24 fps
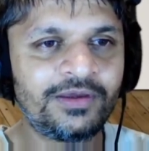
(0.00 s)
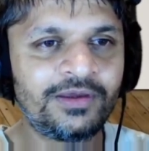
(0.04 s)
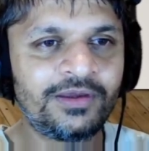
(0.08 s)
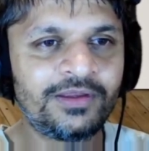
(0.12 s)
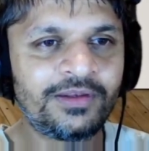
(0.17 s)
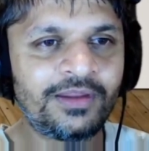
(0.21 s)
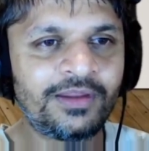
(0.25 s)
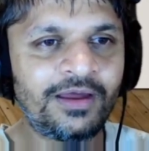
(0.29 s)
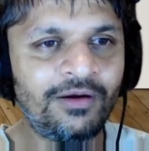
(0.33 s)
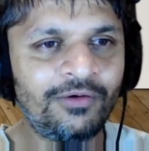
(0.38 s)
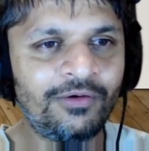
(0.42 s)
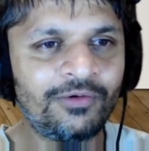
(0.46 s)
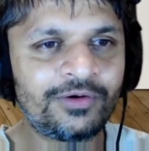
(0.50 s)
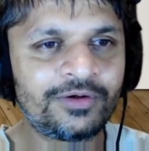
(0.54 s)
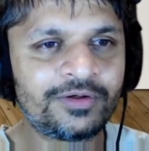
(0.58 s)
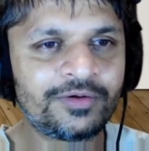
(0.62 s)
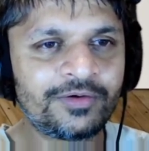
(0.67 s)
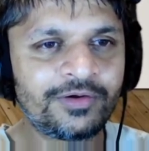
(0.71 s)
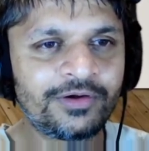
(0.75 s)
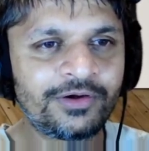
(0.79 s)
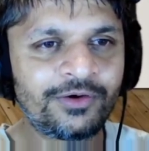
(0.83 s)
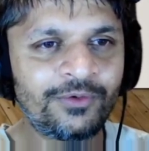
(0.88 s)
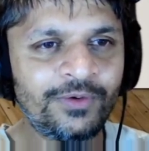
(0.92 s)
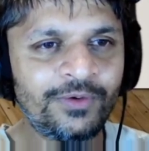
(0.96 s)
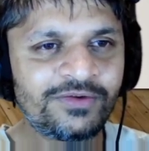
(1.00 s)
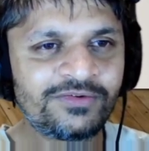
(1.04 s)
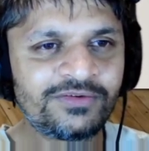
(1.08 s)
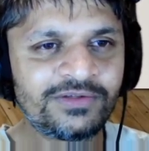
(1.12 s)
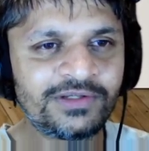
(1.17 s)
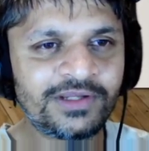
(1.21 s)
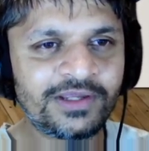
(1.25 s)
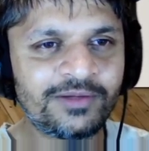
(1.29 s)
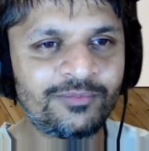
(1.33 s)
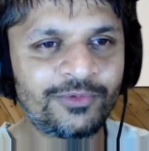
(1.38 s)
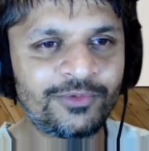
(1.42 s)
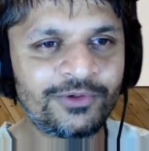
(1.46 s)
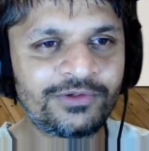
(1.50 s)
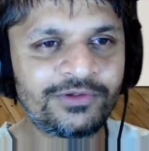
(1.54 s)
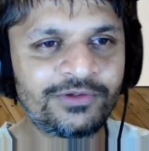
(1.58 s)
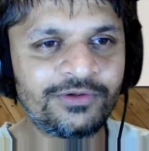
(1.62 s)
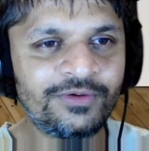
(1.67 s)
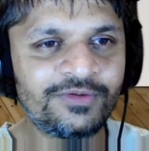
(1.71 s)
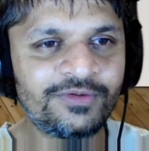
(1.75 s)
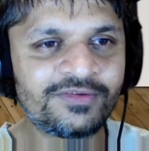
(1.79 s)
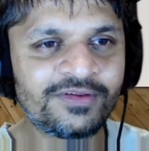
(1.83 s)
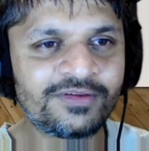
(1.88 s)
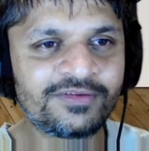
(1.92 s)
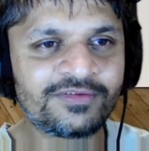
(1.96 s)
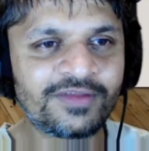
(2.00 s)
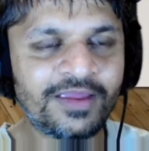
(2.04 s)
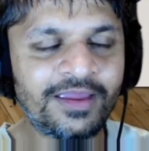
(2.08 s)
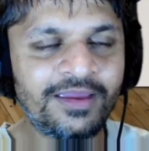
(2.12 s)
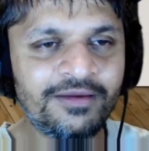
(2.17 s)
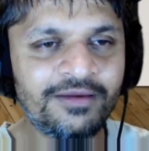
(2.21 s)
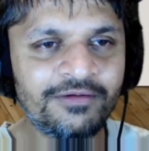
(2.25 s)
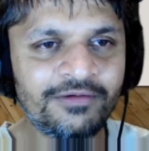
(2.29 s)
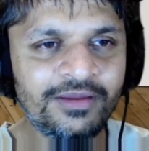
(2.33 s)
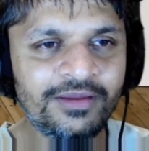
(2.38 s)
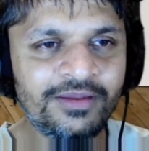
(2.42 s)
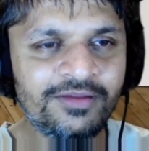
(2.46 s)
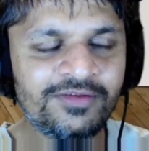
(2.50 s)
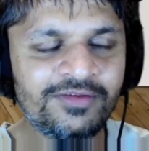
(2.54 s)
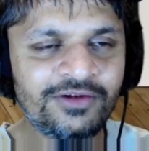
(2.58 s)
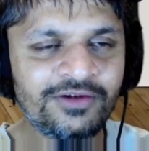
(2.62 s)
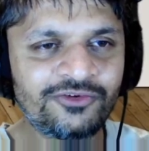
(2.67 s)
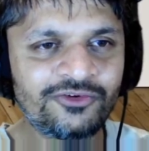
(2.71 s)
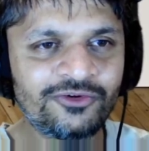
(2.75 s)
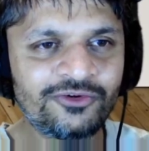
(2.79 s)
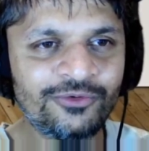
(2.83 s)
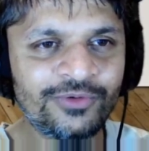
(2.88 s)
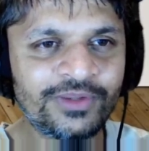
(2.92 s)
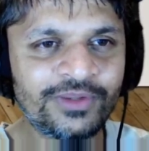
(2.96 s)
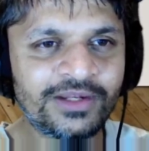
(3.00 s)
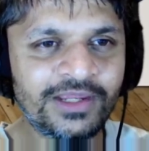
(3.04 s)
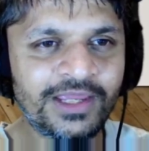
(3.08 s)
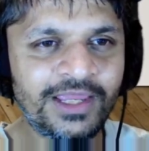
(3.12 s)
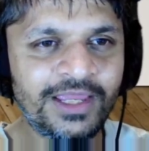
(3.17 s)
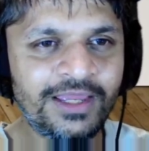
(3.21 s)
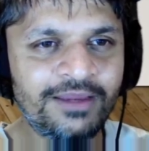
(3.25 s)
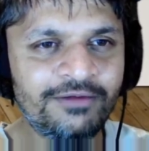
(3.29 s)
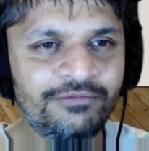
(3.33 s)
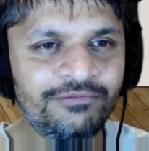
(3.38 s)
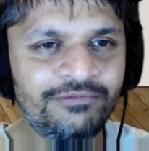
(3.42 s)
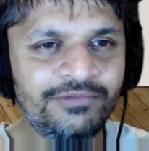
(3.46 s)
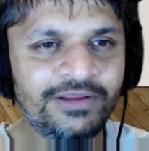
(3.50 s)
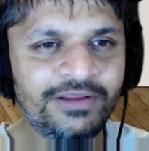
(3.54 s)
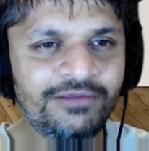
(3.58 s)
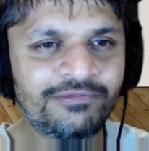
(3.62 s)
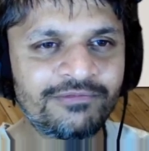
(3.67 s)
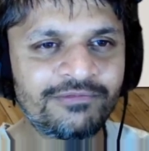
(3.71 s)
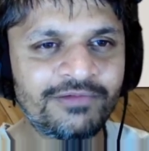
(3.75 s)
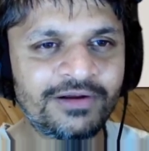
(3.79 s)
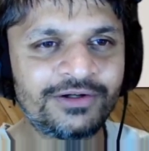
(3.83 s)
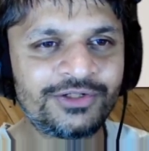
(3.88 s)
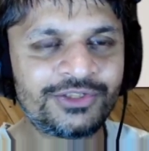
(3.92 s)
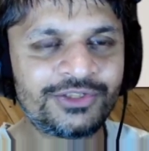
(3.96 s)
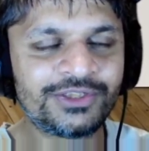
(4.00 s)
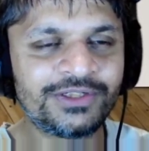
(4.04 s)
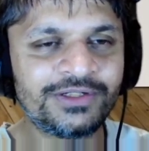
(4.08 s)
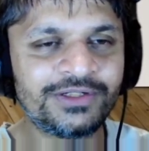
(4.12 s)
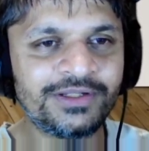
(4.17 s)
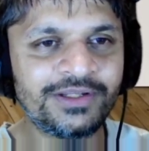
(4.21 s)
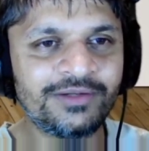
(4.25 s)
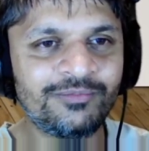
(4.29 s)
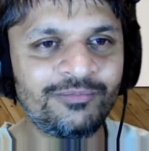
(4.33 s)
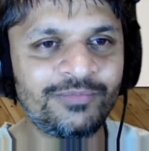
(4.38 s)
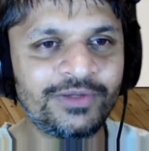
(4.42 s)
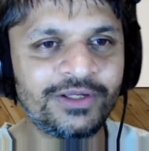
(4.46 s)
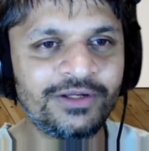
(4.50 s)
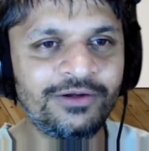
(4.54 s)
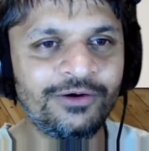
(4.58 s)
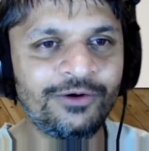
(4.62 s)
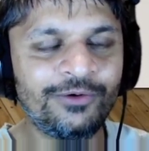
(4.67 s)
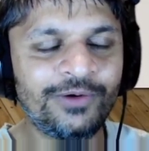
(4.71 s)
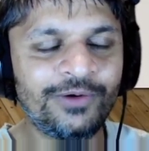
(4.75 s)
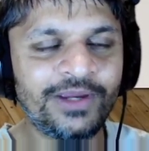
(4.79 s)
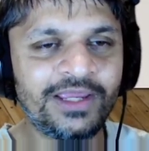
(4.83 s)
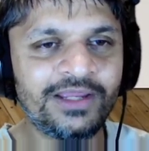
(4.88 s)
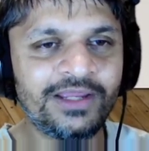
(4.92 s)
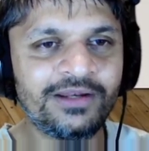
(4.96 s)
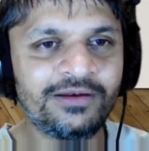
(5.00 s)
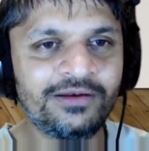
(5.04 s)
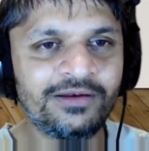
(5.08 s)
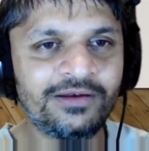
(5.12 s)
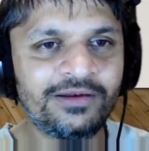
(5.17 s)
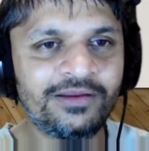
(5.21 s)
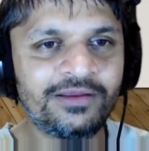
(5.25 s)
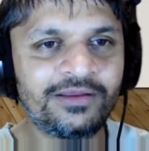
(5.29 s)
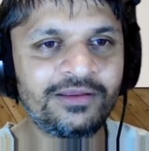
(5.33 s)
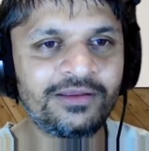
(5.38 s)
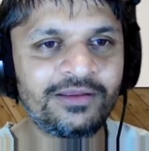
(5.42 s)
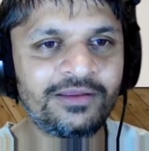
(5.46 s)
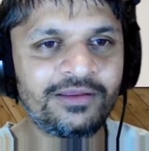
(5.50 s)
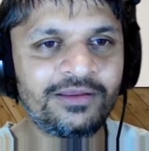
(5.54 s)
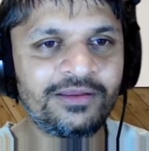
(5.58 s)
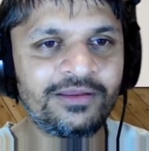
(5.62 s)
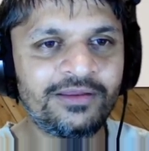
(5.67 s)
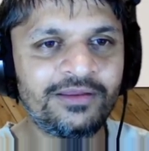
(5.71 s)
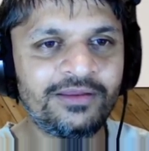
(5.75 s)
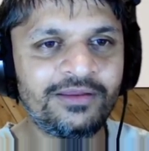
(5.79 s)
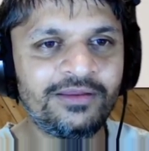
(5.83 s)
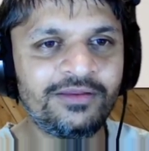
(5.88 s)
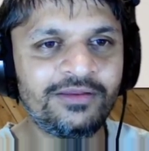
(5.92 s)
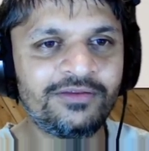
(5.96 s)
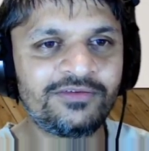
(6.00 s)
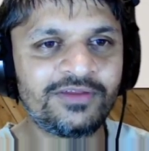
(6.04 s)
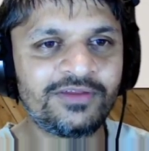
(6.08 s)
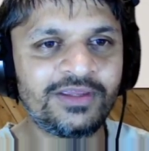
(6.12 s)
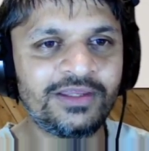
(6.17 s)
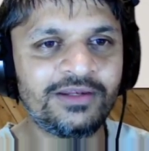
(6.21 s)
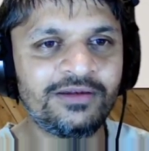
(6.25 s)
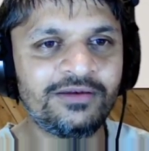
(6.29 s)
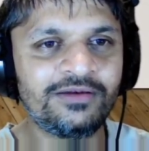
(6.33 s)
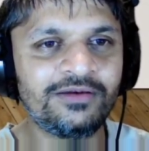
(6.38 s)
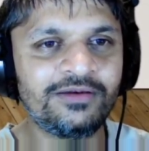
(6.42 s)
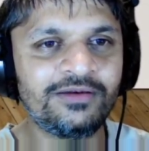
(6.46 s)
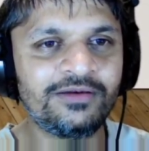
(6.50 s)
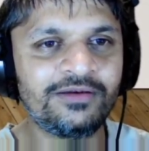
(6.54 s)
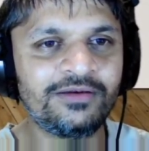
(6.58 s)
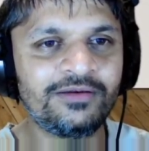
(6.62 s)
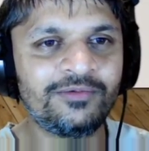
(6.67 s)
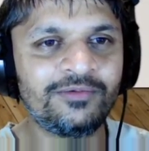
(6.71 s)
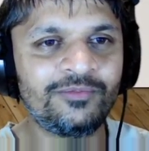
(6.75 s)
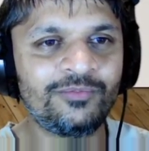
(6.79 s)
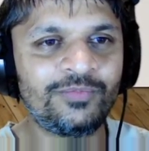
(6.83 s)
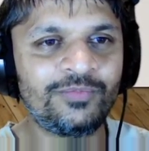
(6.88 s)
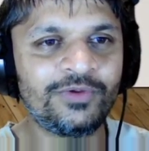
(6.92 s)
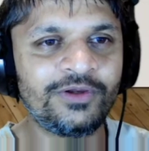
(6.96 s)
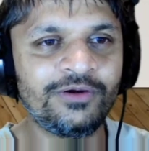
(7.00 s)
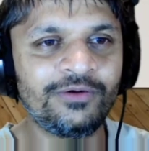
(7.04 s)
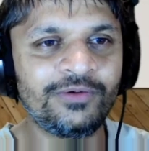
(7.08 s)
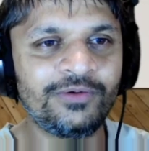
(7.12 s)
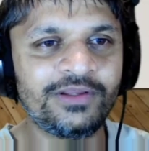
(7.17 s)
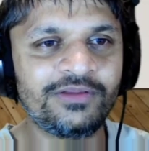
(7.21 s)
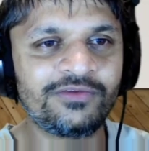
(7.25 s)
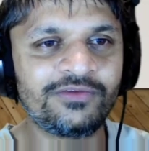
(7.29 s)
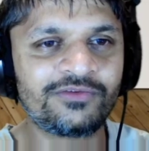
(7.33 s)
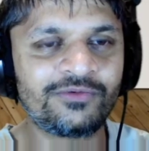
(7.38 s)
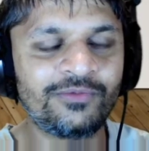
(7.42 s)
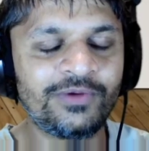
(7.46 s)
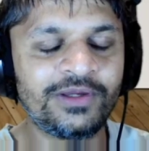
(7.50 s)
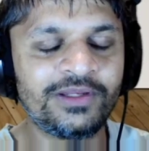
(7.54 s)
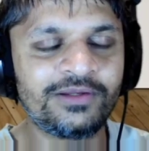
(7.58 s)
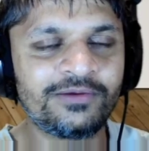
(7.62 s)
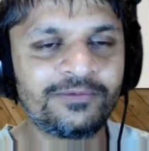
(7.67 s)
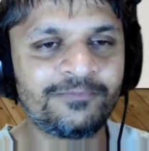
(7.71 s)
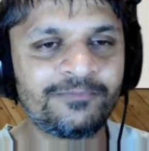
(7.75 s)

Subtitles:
Now, the question I'd put to you is it true that every function in big O(n) is in big O(n) squared?